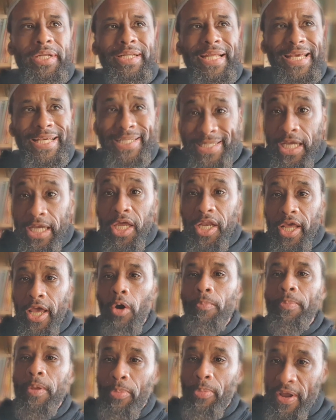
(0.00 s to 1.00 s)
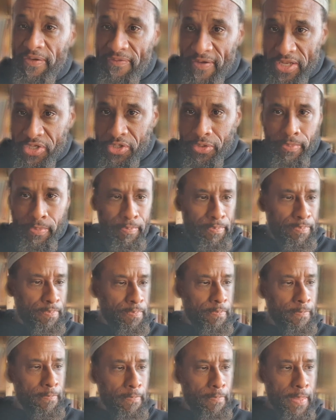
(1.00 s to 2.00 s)
is it going to help you pray Fajr?
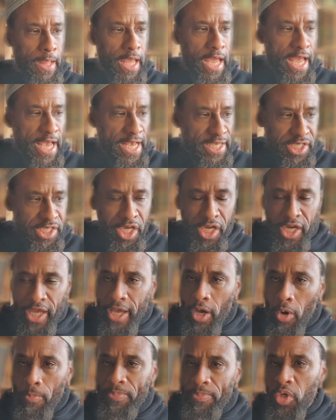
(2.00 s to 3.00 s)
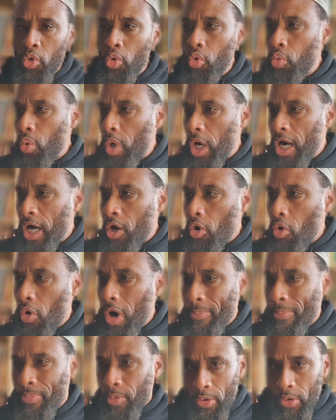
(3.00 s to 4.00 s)
Is it going to help you uh,
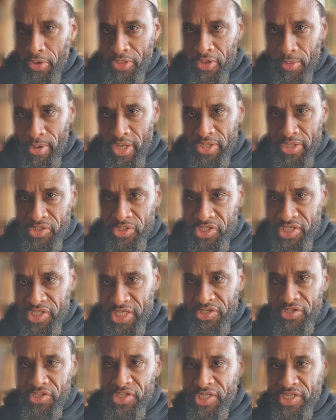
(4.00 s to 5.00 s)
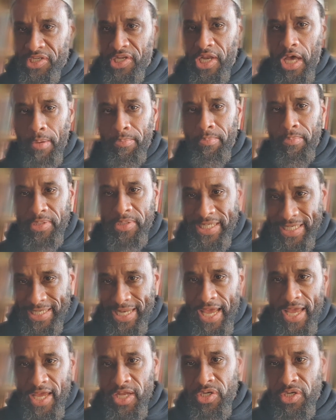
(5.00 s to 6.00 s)
cooperate with your brothers and sisters in Islam
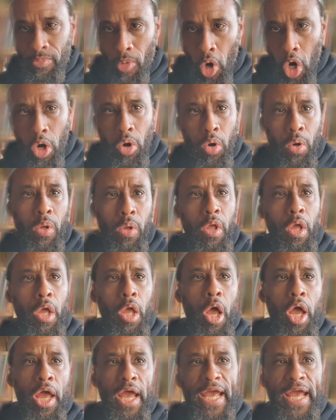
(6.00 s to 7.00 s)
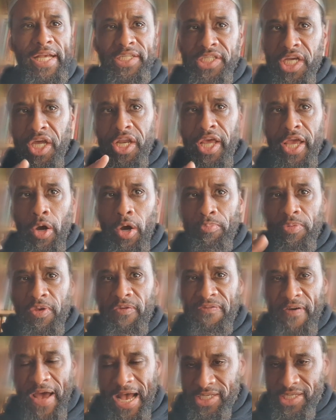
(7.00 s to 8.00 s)
today and tomorrow? Is it going to help you
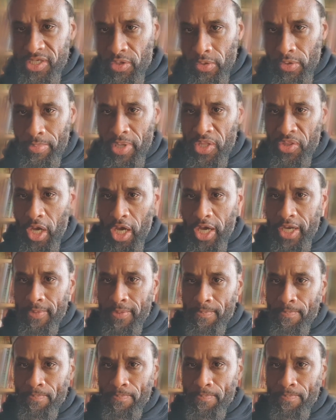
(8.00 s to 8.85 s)
fast in Ramadan?